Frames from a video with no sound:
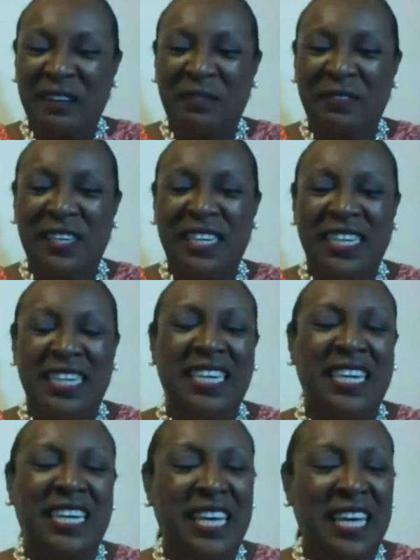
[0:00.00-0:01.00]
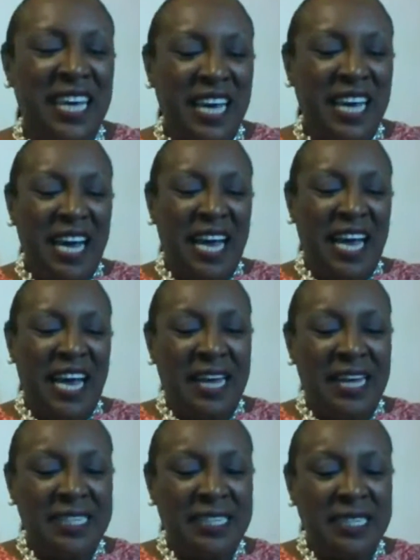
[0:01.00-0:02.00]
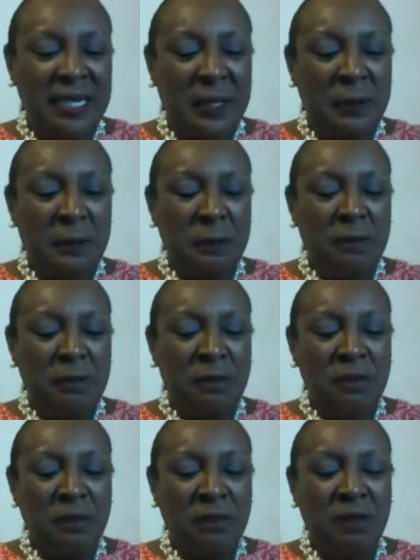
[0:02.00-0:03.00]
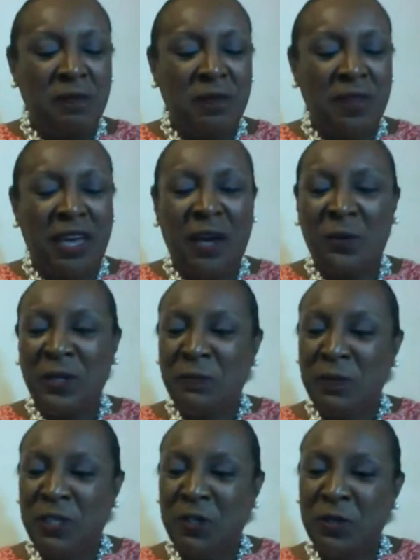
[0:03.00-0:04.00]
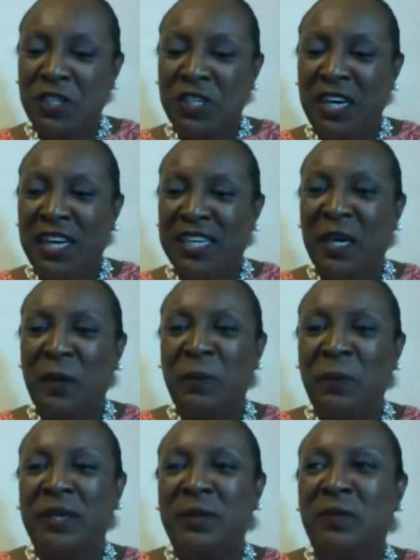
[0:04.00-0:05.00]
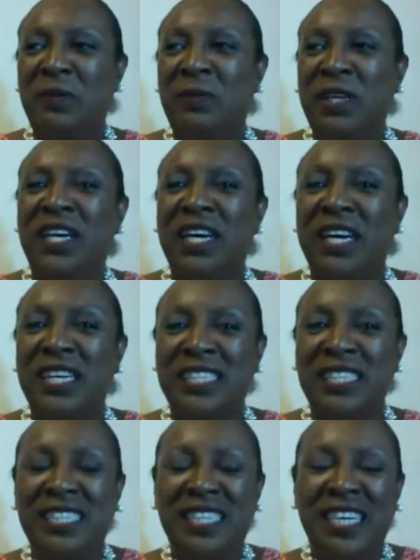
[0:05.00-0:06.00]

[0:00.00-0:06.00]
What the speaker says: definitely. And I wish Patricia had come in, because